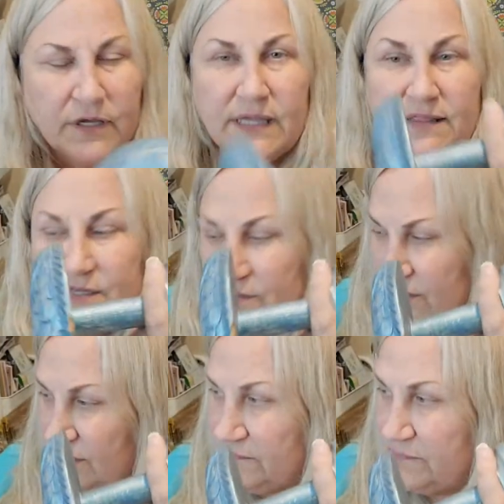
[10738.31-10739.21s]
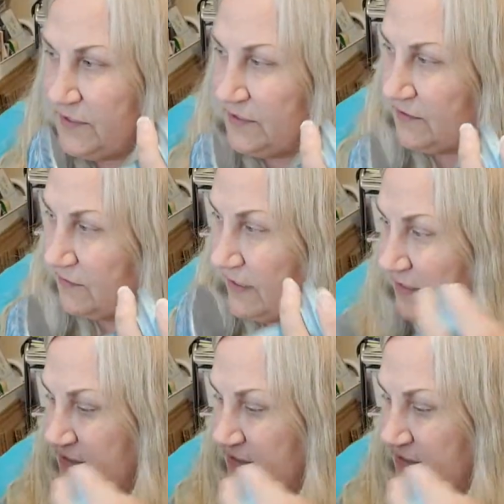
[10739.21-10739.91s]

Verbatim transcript: And then you could, you know, hang a